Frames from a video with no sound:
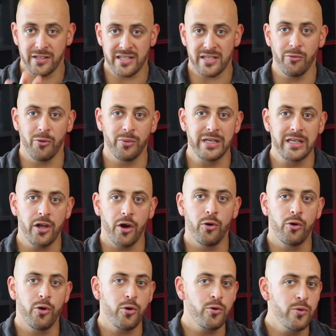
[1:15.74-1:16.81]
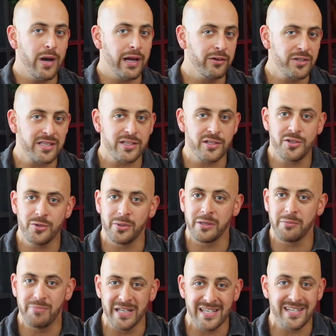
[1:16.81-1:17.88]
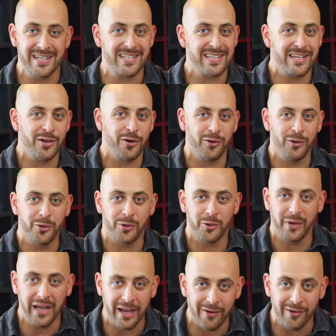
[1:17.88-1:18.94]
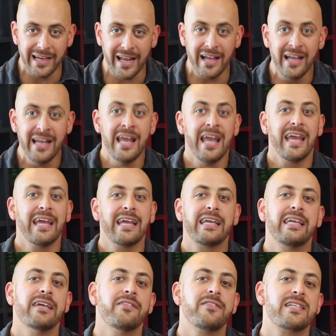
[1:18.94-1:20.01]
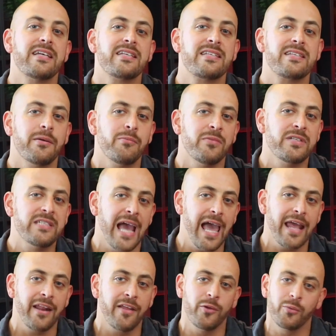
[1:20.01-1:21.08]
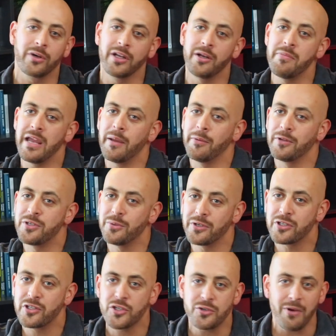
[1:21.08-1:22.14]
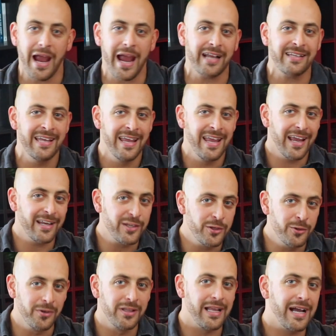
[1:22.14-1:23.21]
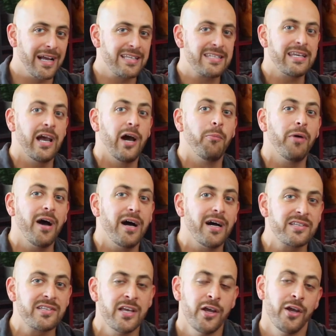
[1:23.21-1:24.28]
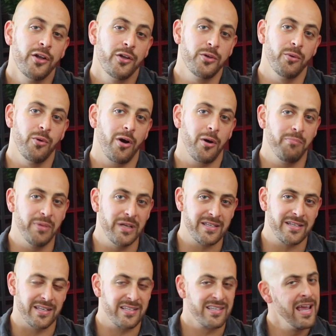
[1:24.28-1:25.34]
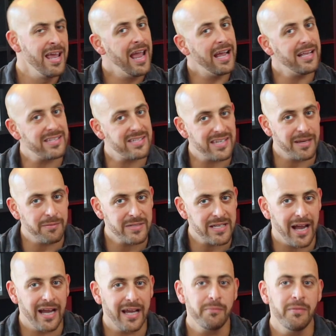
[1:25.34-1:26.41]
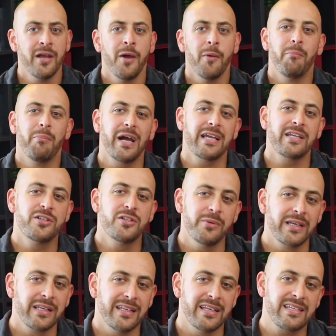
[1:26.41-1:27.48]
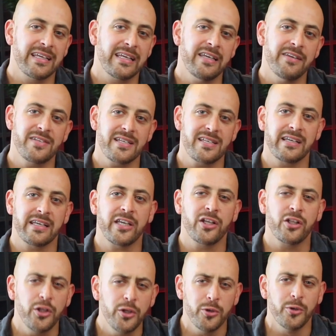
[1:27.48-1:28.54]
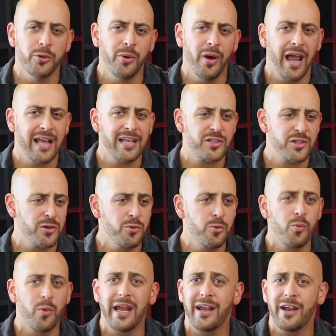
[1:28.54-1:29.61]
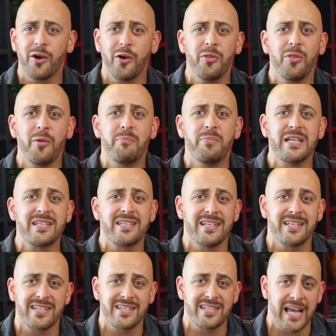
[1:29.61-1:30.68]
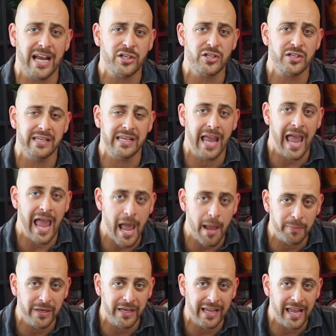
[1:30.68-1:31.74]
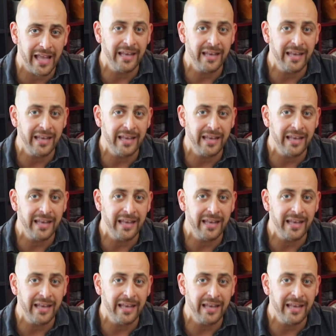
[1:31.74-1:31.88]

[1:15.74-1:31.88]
You see, when we know who else is doing business in our local area, it gives us some data that we're going to be able to extract and utilize to help us do our business. At the same time, by doing this, it gives us a clue as to where the business is actually happening